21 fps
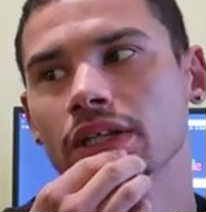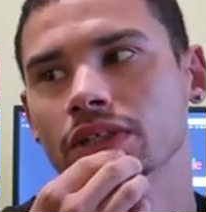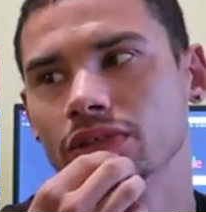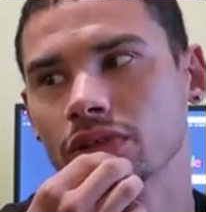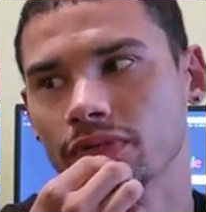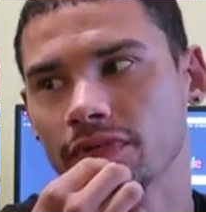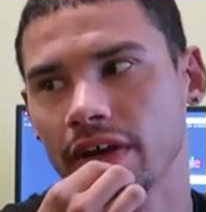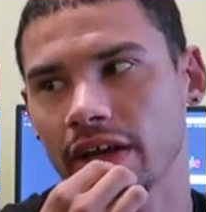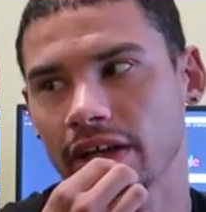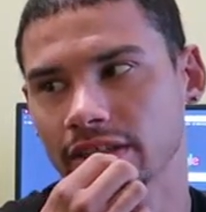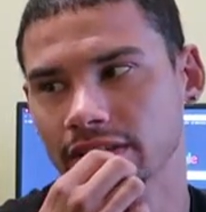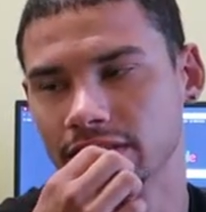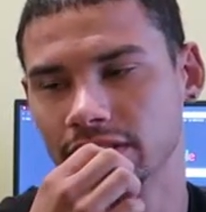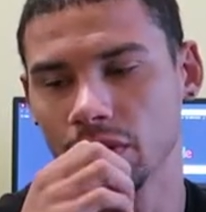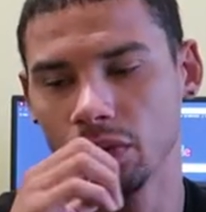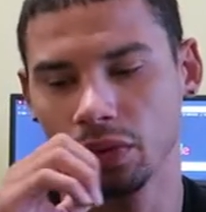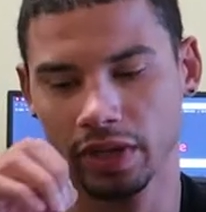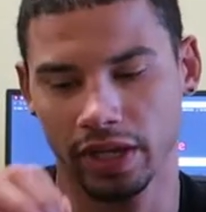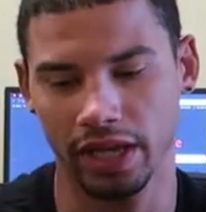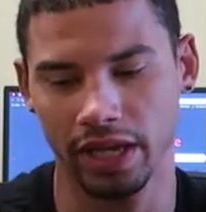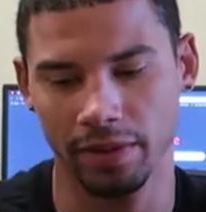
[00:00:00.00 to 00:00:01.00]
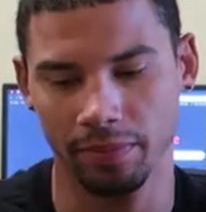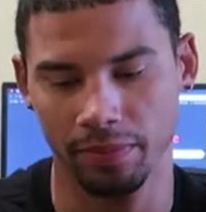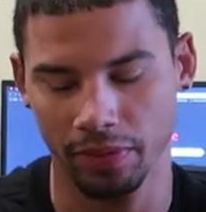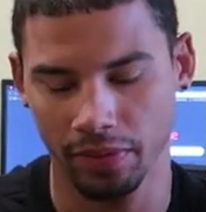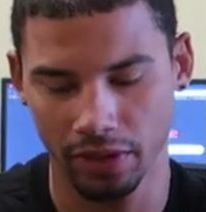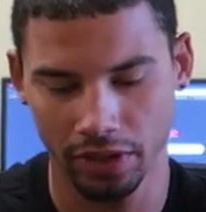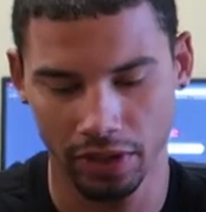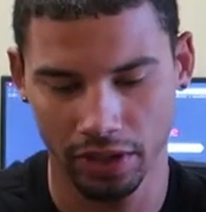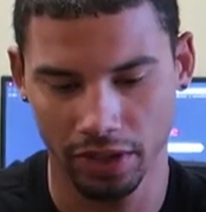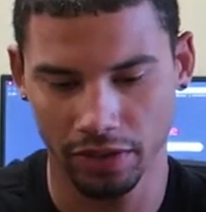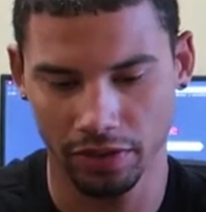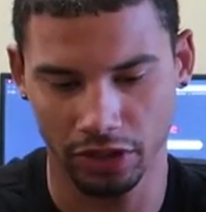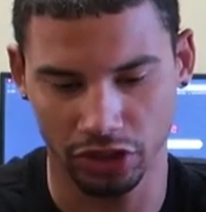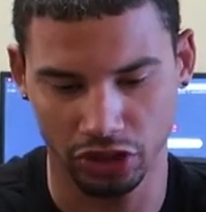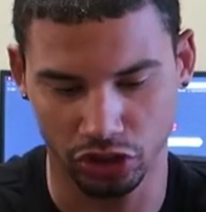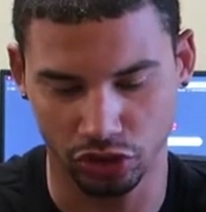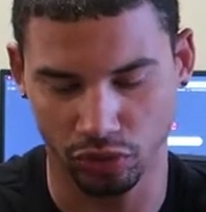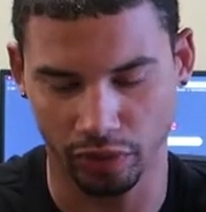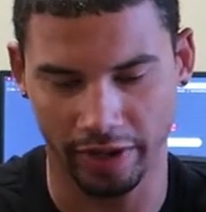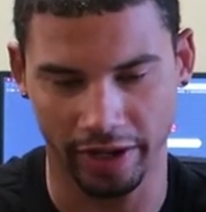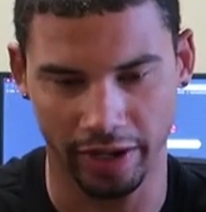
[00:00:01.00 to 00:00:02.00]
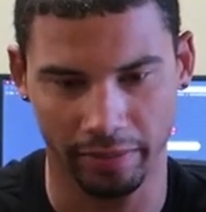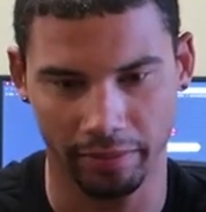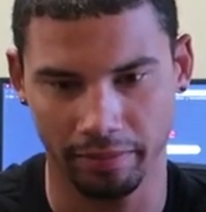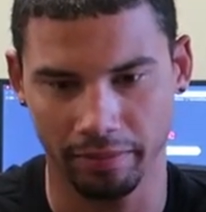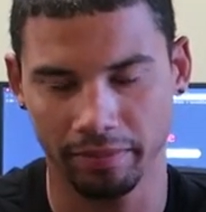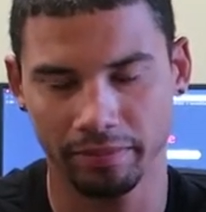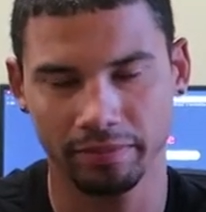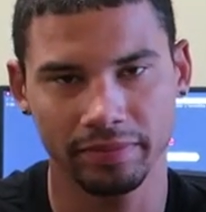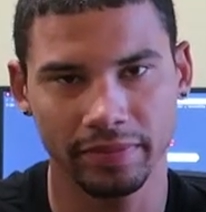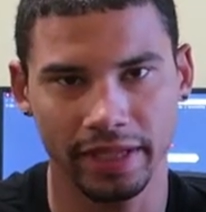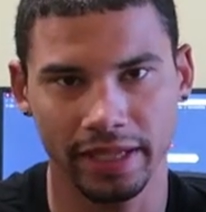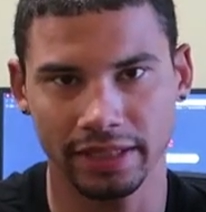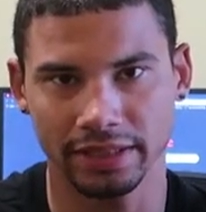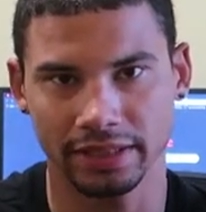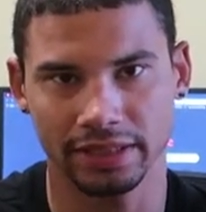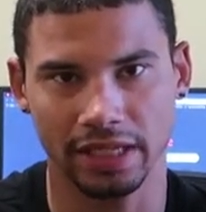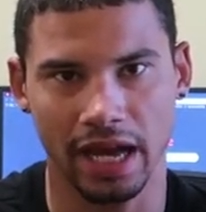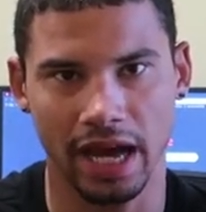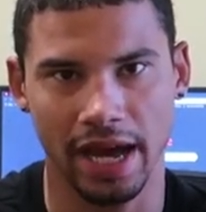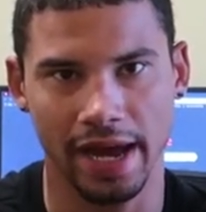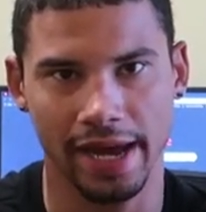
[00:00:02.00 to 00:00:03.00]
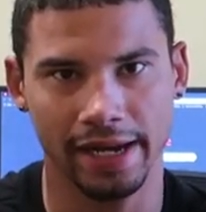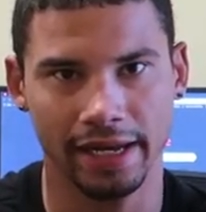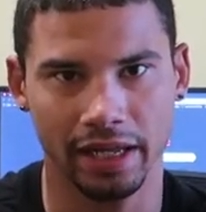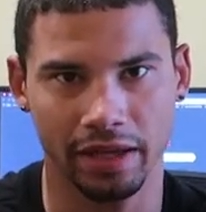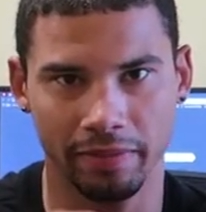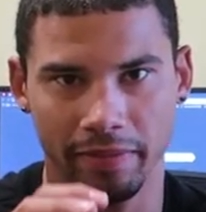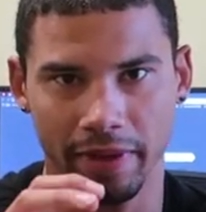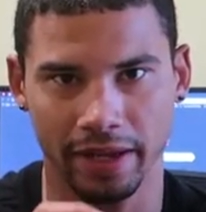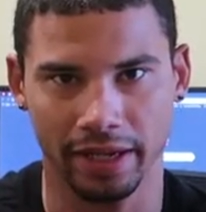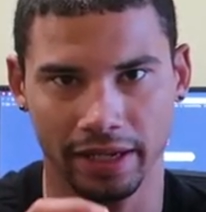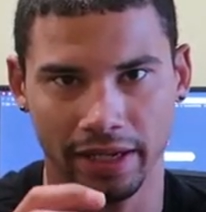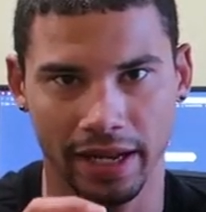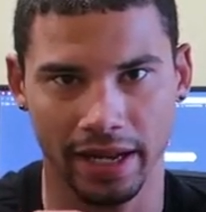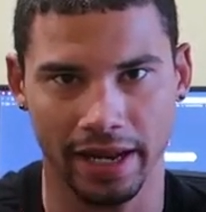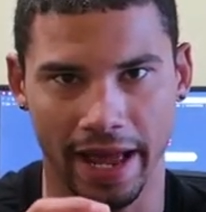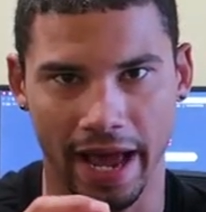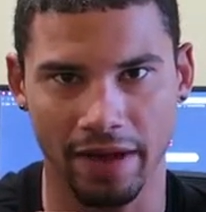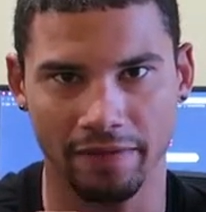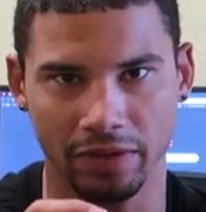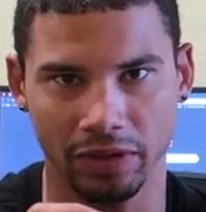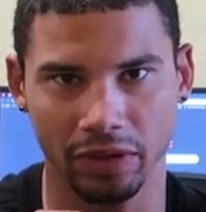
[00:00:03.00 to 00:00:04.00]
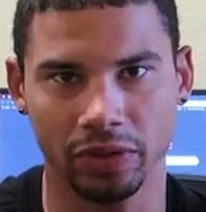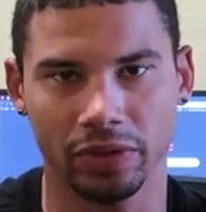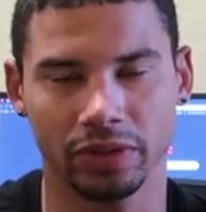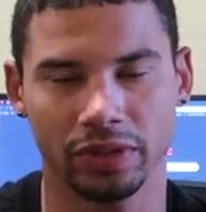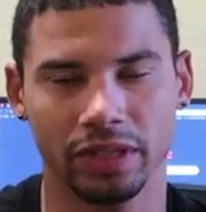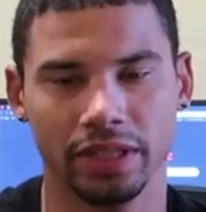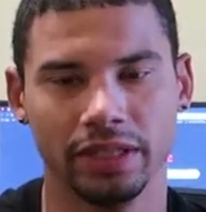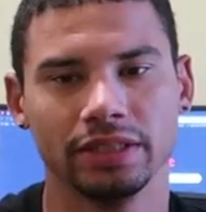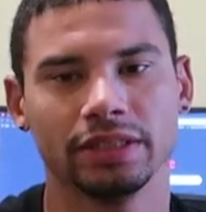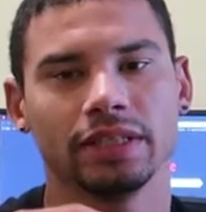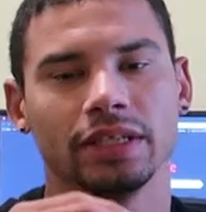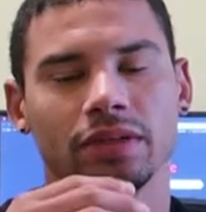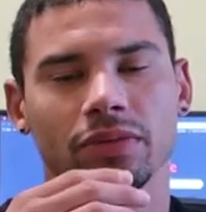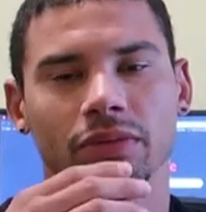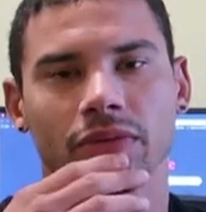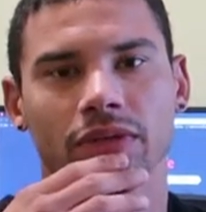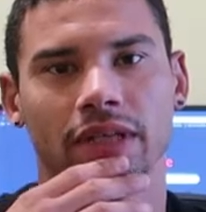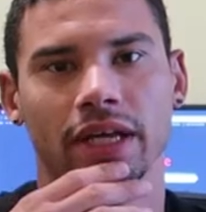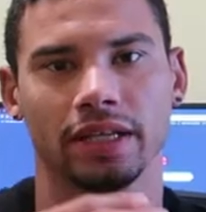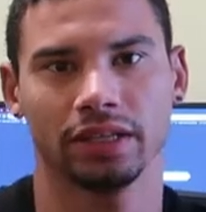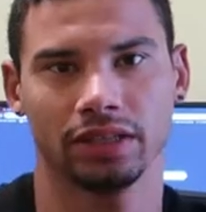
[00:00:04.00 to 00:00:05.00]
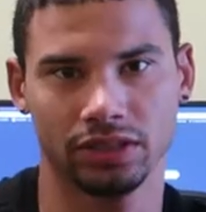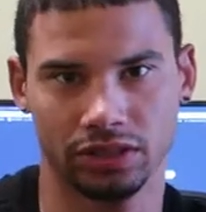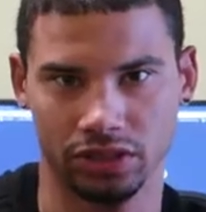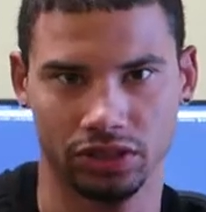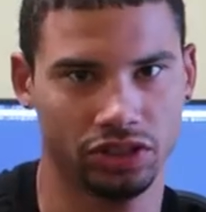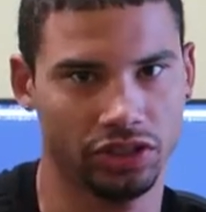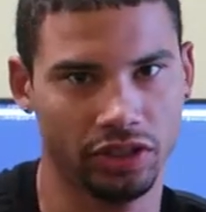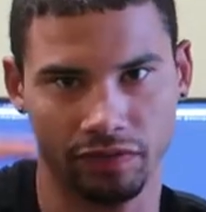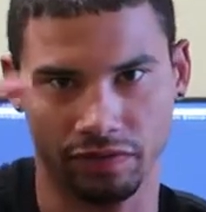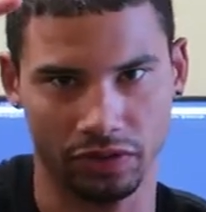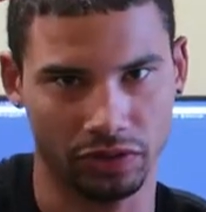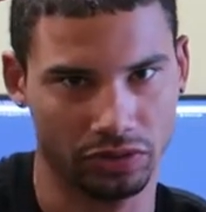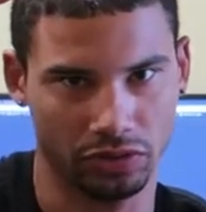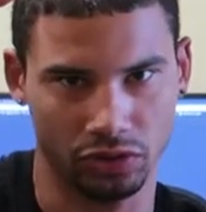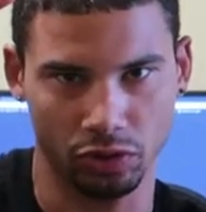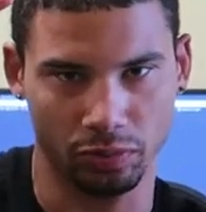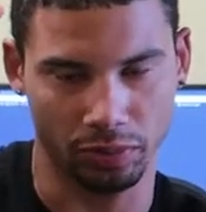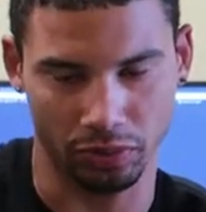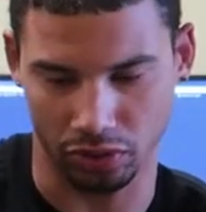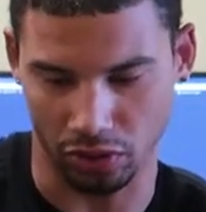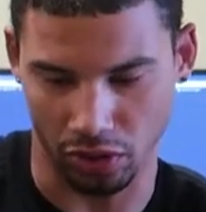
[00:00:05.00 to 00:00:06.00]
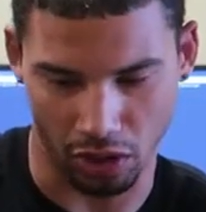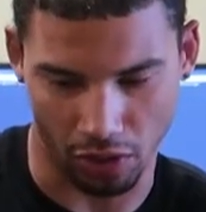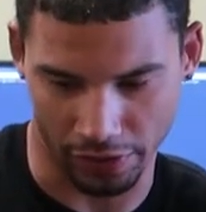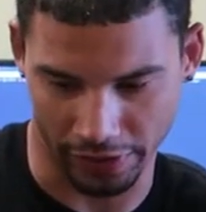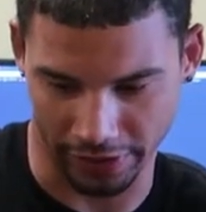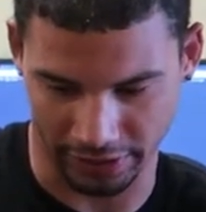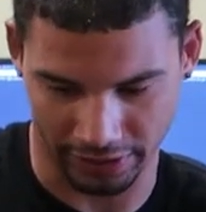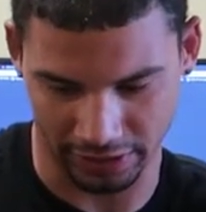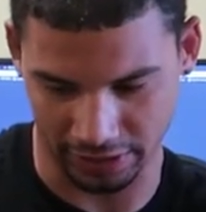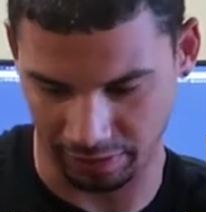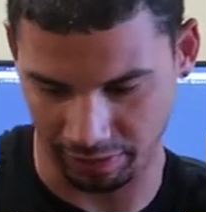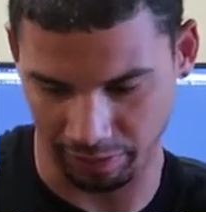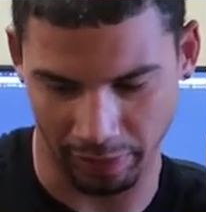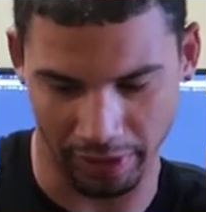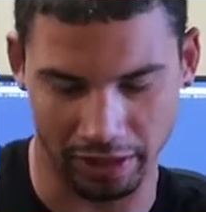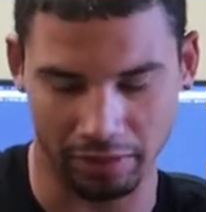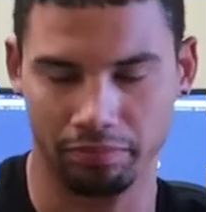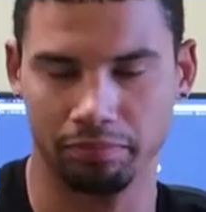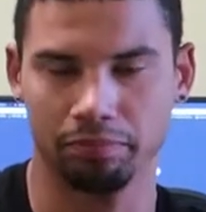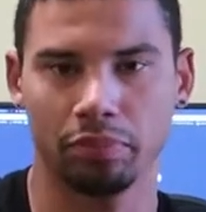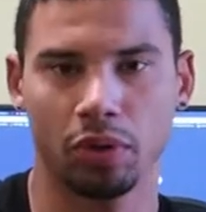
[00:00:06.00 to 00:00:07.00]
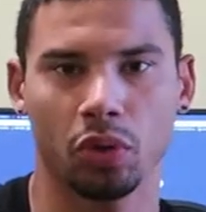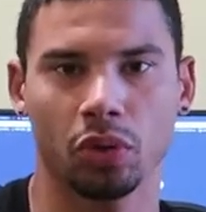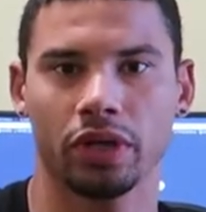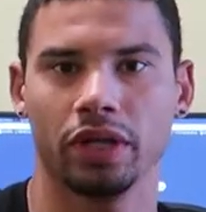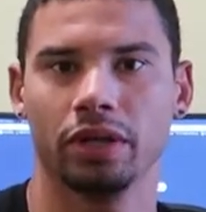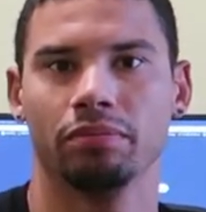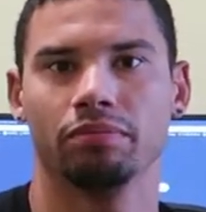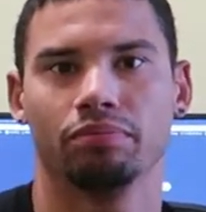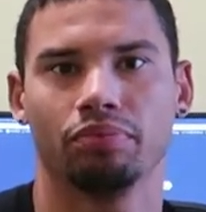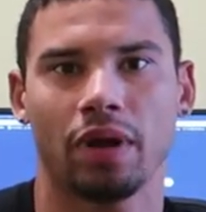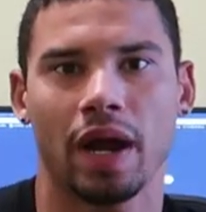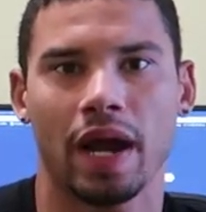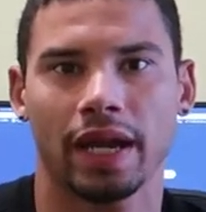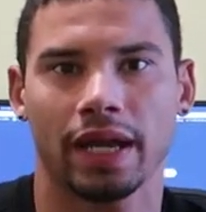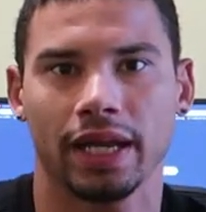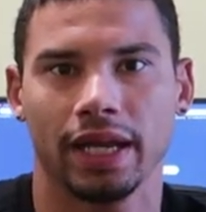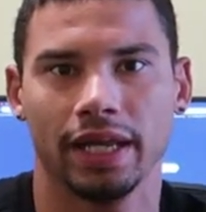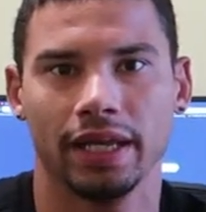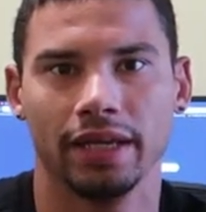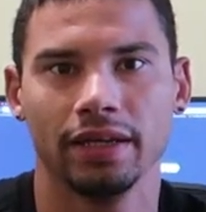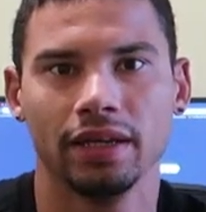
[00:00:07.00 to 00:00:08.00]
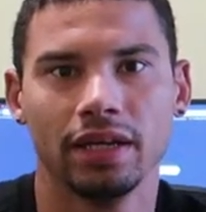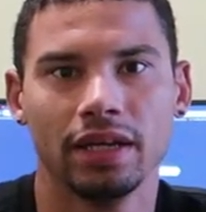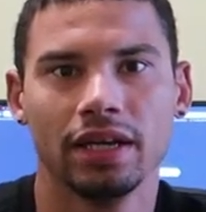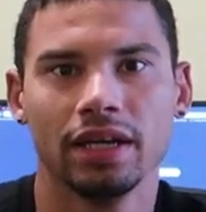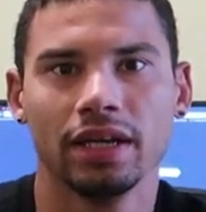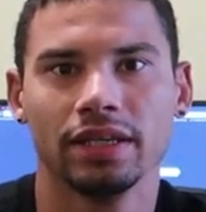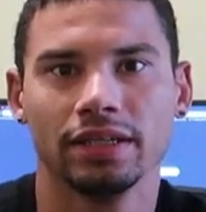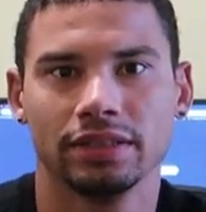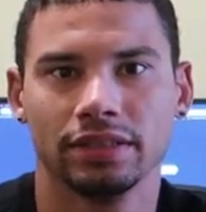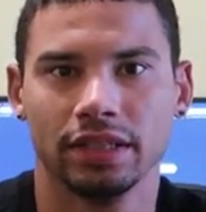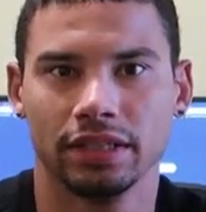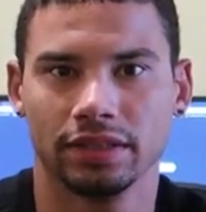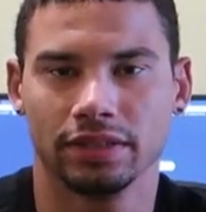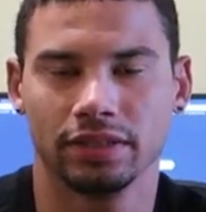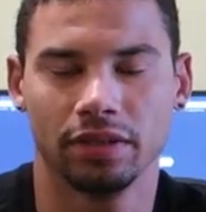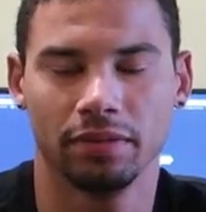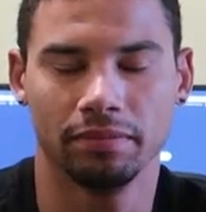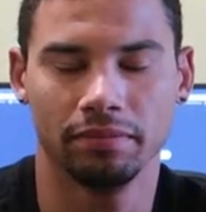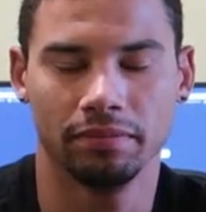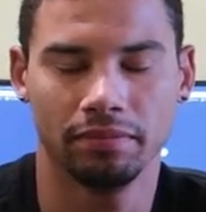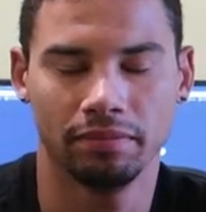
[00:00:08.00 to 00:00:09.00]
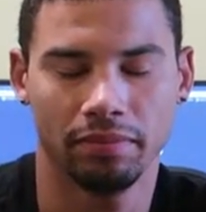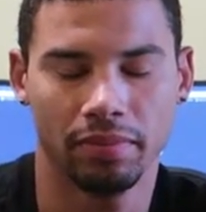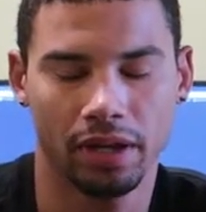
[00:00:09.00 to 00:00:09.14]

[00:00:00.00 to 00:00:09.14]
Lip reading: So if I can still keep the trim inside and make it and have it look decent with that, because the shifter is super tall and it's this big bulky brackety system,